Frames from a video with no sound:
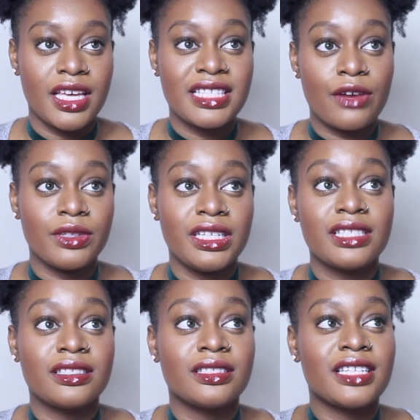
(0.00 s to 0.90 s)

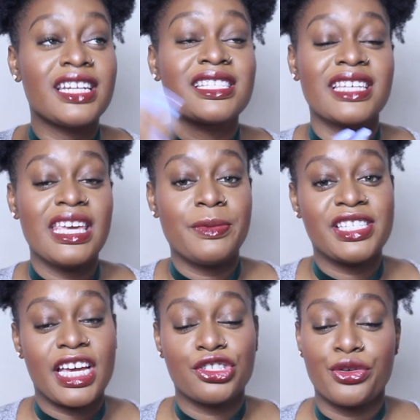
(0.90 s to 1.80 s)
it doesn't keep
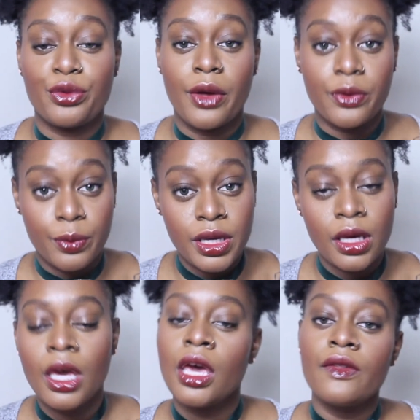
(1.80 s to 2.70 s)
its texture throughout the
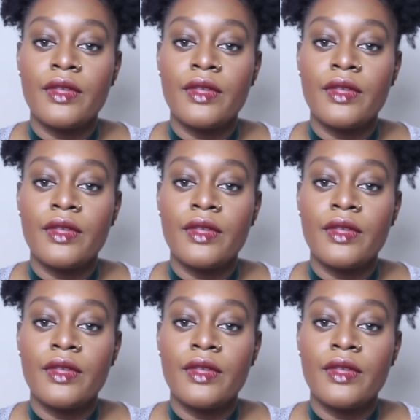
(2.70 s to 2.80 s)
week,